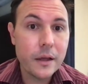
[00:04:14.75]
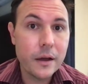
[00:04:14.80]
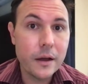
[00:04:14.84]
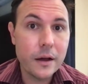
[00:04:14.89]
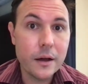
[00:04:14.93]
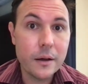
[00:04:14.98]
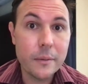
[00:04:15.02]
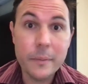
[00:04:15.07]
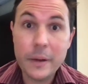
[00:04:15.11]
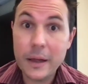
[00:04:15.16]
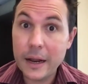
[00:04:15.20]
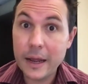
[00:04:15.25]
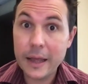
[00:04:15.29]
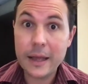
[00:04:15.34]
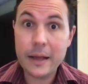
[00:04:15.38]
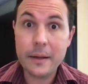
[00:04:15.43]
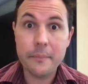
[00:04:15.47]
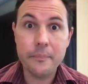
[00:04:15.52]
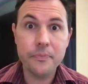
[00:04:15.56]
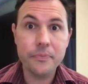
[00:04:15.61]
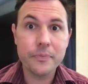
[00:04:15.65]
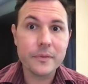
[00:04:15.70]
And I
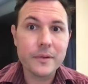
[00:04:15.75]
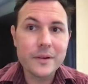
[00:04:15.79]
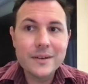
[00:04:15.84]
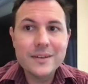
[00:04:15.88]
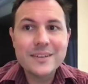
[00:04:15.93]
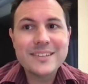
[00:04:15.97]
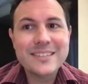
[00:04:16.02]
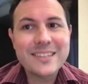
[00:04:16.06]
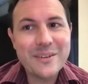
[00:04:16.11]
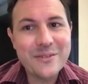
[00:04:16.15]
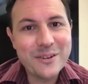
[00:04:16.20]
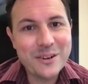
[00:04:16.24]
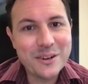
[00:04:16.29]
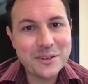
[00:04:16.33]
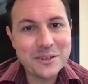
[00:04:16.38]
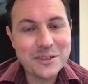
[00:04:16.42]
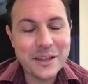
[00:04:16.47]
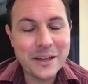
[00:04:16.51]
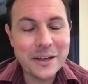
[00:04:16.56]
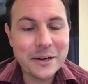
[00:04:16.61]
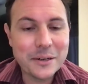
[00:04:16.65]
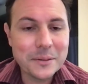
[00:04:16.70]
am 7 years
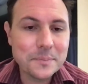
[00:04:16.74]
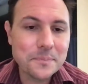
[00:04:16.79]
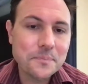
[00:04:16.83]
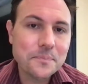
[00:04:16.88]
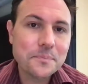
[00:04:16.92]
later.